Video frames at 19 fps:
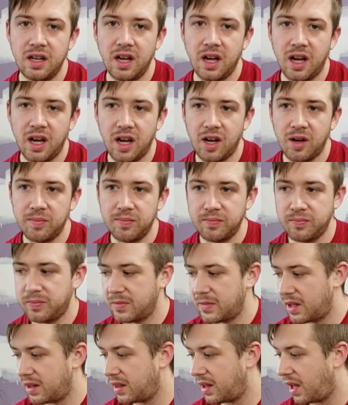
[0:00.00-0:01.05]

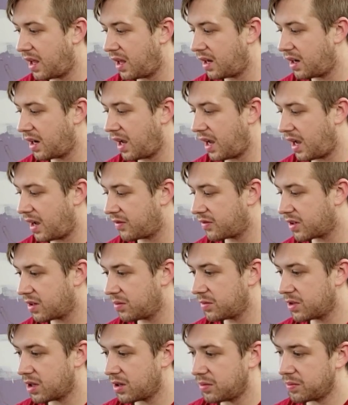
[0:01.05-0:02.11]
And then after I'm
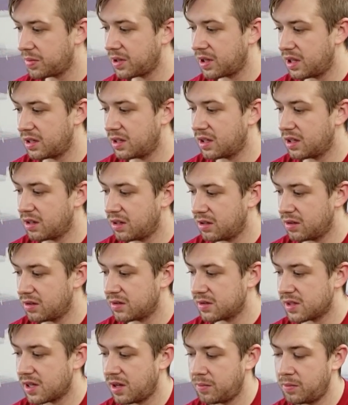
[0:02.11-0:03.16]
done planting all
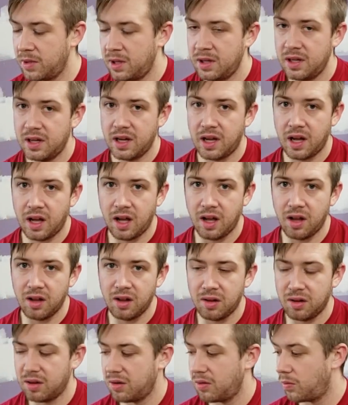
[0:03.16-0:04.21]
those up,
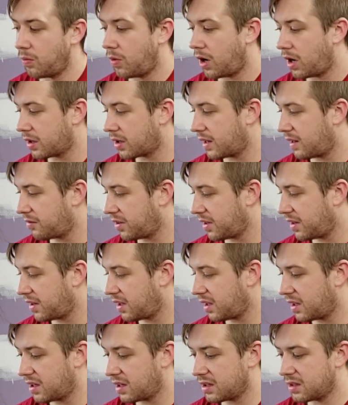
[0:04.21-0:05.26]
I'll water everything
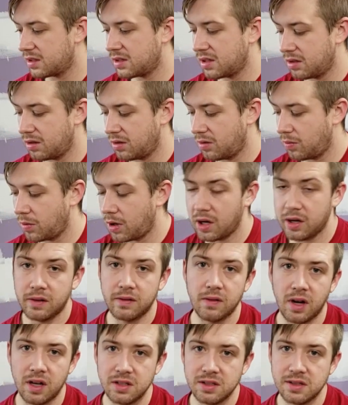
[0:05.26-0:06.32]
in until water
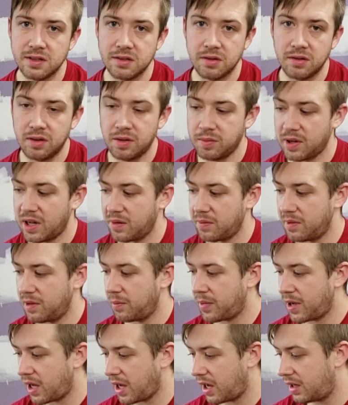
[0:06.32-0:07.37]
runs through the bottom of
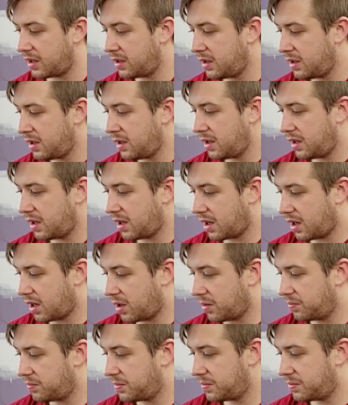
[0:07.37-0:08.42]
the pot.
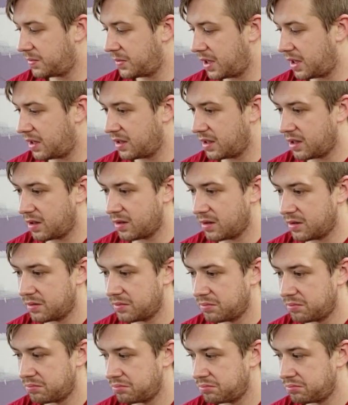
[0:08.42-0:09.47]
And then
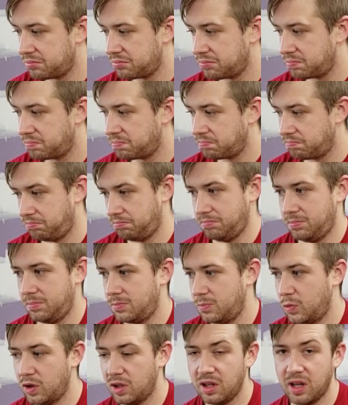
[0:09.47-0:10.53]

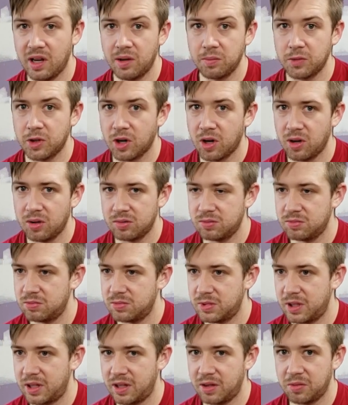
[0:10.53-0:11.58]
we'll let them grow,
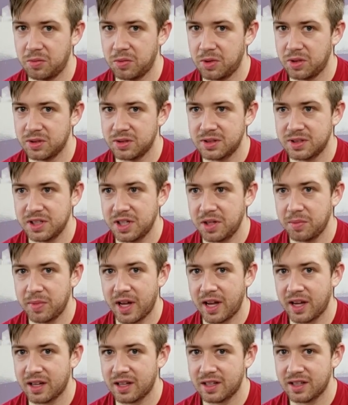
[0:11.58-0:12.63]
and we'll see it
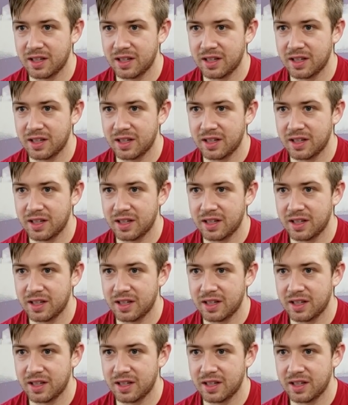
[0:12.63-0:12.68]
back